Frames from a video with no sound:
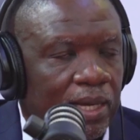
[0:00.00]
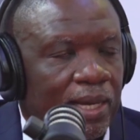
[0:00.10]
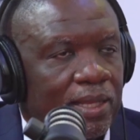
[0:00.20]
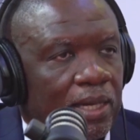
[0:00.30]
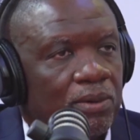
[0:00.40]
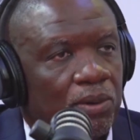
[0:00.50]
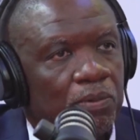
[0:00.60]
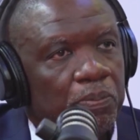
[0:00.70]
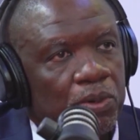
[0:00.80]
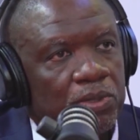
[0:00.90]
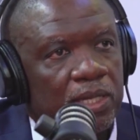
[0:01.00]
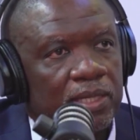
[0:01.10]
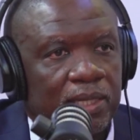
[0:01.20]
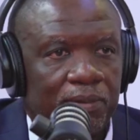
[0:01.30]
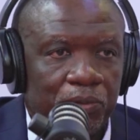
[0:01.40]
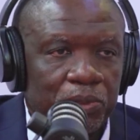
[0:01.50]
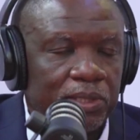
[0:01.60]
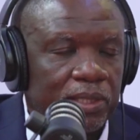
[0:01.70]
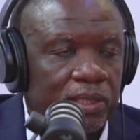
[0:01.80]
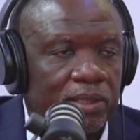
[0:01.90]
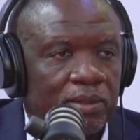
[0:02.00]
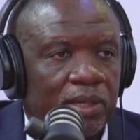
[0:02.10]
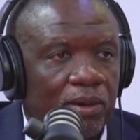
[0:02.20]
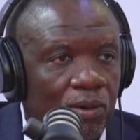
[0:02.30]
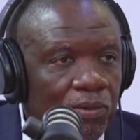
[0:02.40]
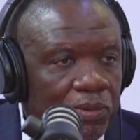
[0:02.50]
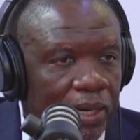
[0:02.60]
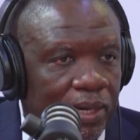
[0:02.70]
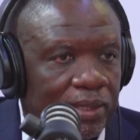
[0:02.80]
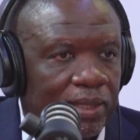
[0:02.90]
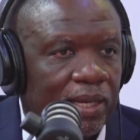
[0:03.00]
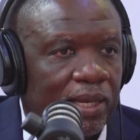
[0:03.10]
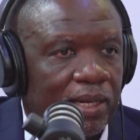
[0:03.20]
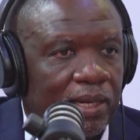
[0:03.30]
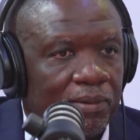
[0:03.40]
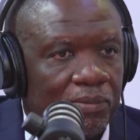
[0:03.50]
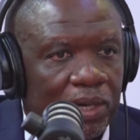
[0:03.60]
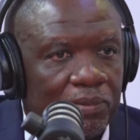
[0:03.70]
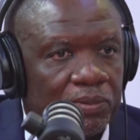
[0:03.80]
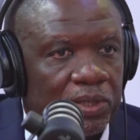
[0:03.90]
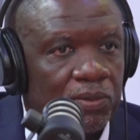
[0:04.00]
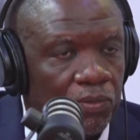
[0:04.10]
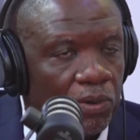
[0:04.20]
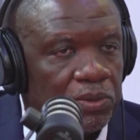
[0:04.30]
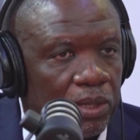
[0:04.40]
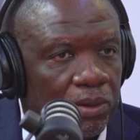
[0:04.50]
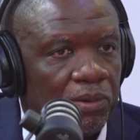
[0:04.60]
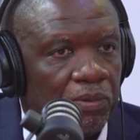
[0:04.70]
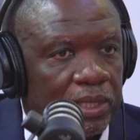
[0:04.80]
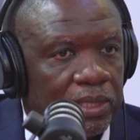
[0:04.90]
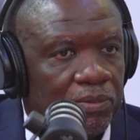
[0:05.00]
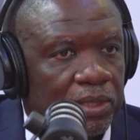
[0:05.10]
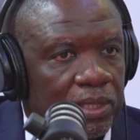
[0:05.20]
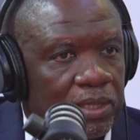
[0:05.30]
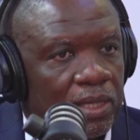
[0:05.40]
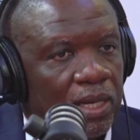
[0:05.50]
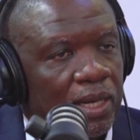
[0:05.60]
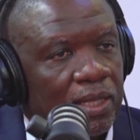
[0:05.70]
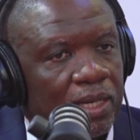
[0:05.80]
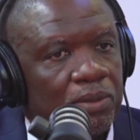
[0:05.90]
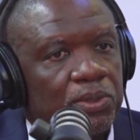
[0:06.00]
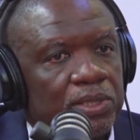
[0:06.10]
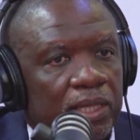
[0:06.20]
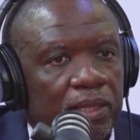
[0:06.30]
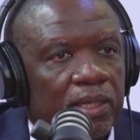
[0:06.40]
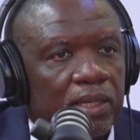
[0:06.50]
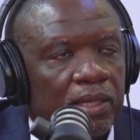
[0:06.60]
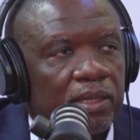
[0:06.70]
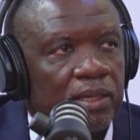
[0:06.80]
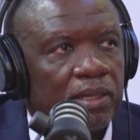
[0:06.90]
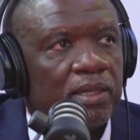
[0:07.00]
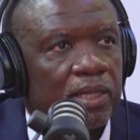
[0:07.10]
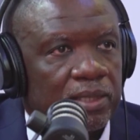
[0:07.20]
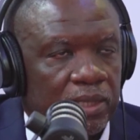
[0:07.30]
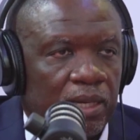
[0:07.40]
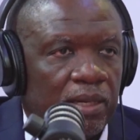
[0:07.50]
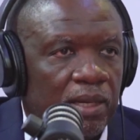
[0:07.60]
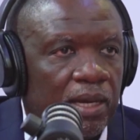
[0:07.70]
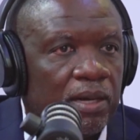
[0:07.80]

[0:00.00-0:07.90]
And that whole process, unfortunately, not an overnight thing, involves a lot of activities that was in the chain.